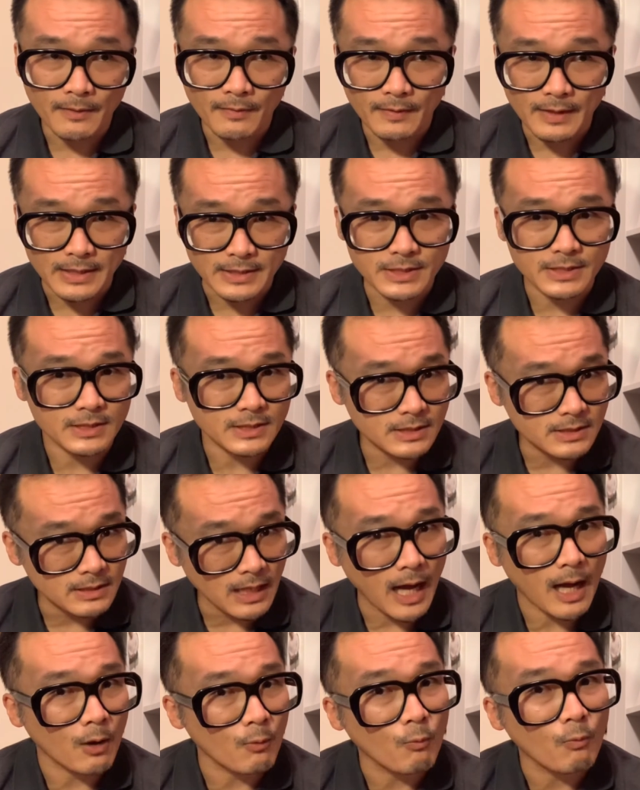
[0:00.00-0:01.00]
it's
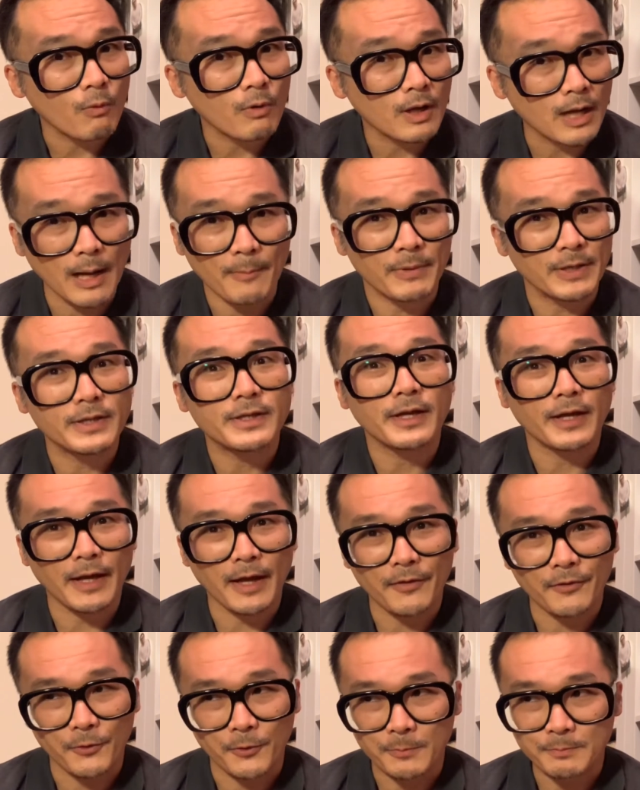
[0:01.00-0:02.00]
not coming
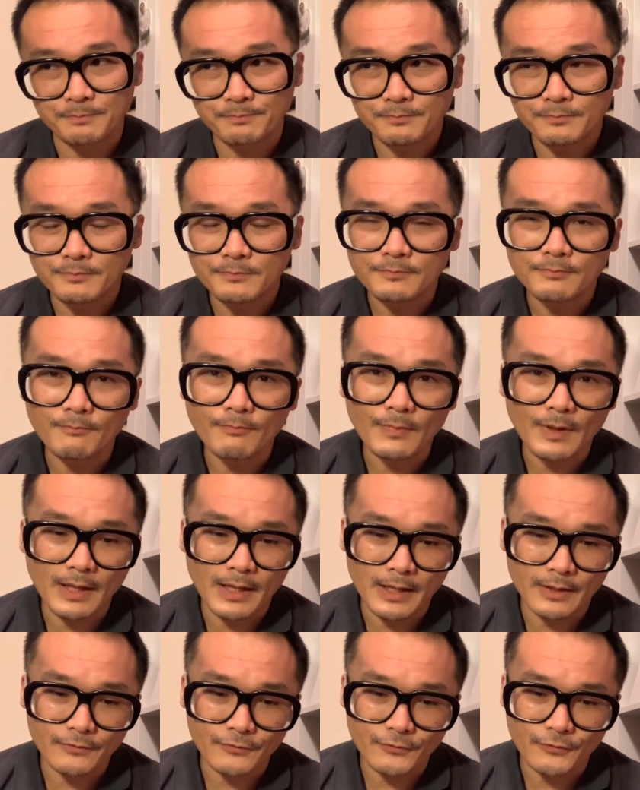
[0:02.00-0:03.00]
together.
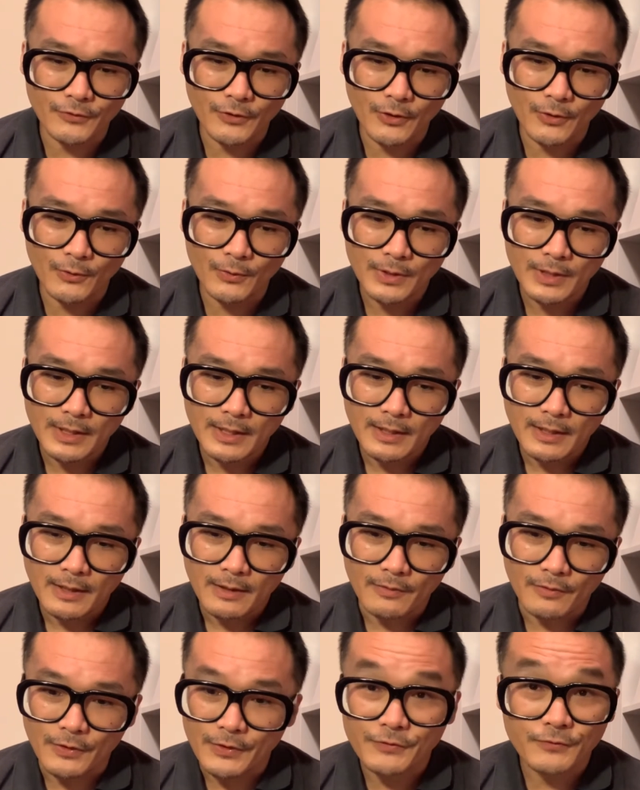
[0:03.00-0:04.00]
And so
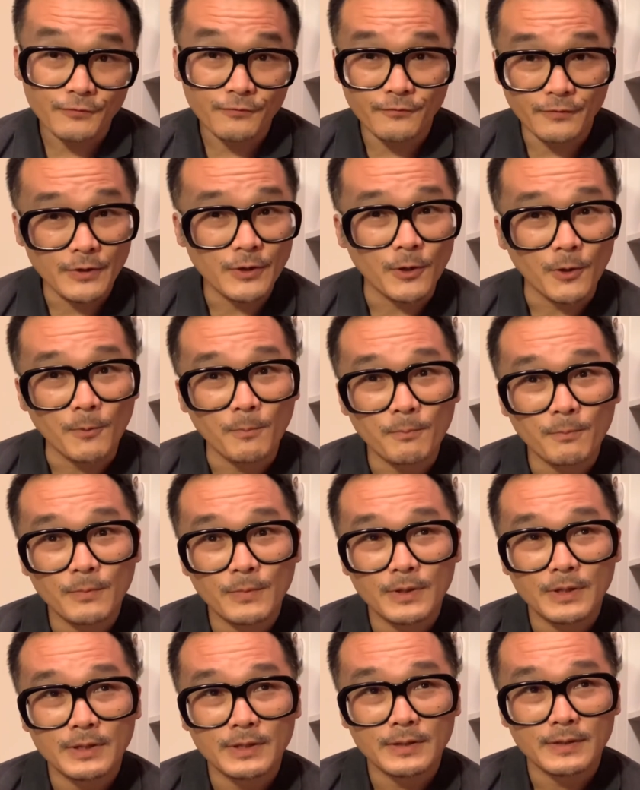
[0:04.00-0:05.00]
this film
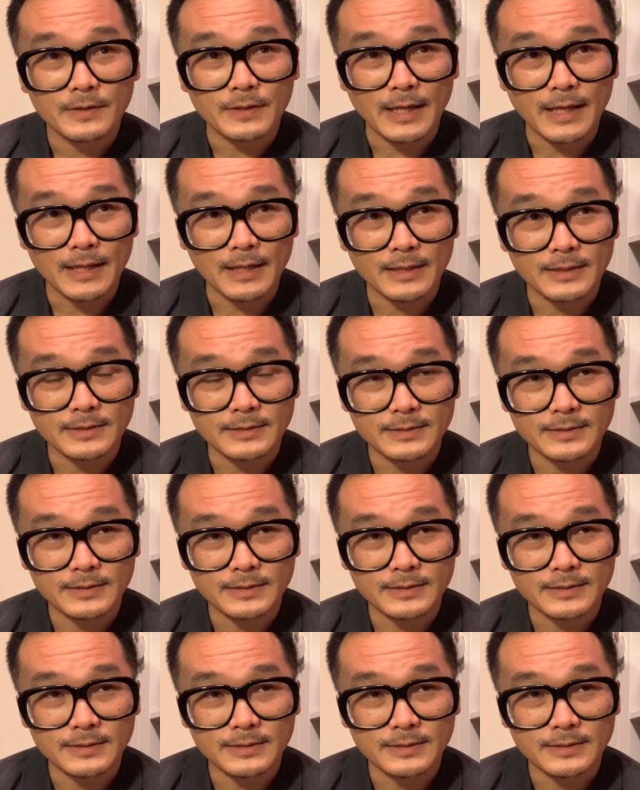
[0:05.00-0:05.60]
and